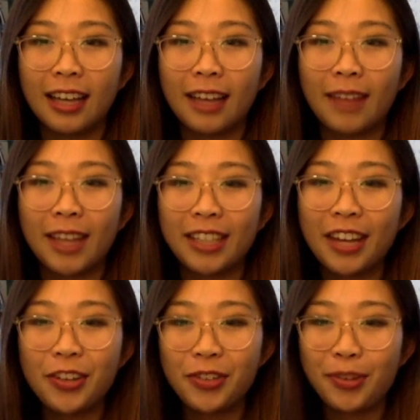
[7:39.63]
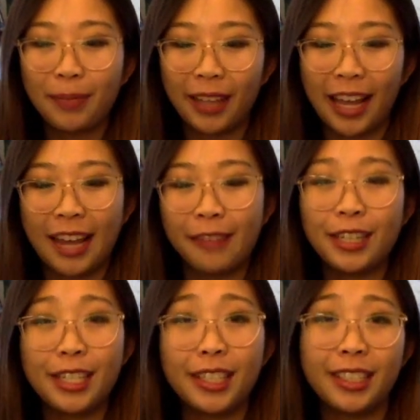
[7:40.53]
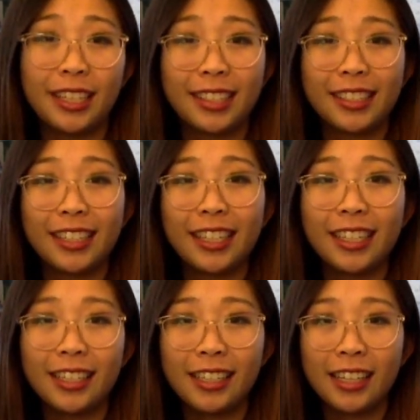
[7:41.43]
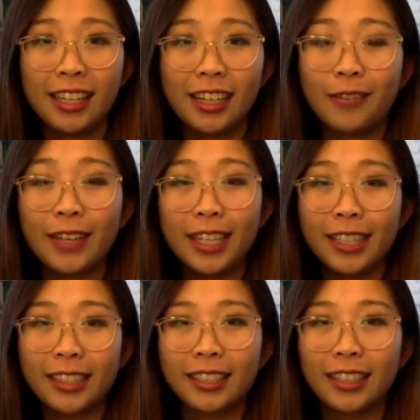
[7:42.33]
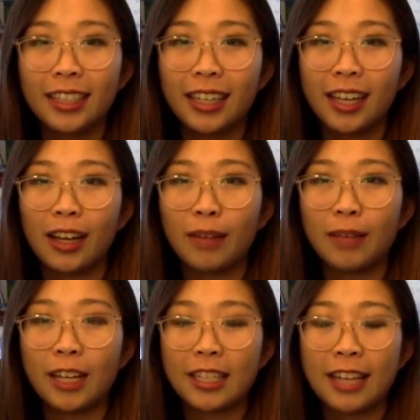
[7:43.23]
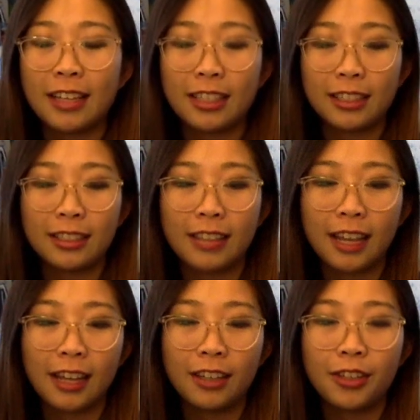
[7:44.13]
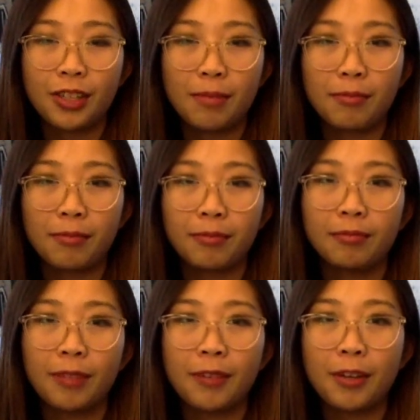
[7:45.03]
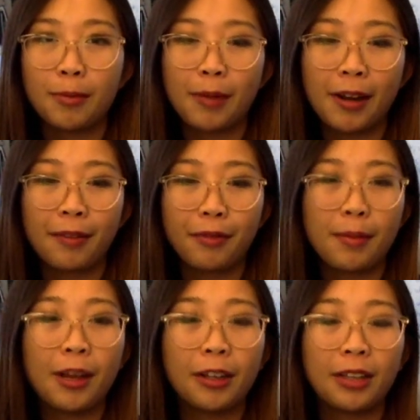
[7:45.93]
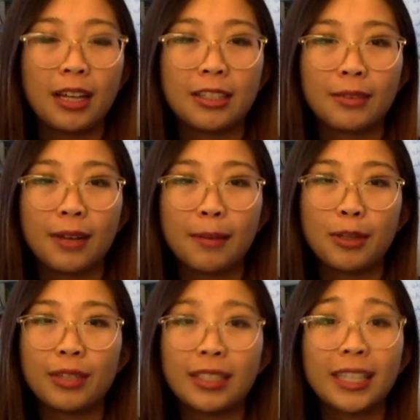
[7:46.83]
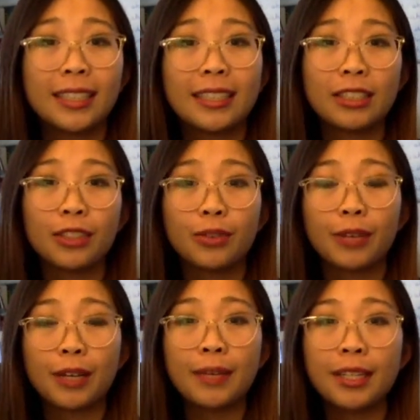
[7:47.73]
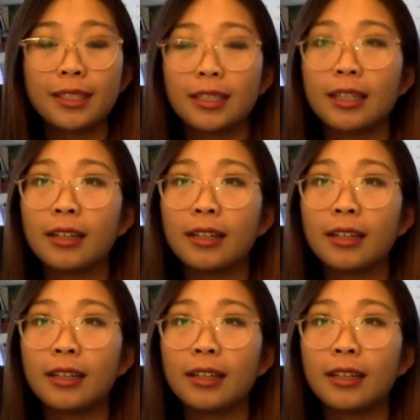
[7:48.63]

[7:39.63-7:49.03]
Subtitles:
my schedule plan was 16 weeks. They say you should, if you're preparing for a marathon, to run between 16 to 20 weeks,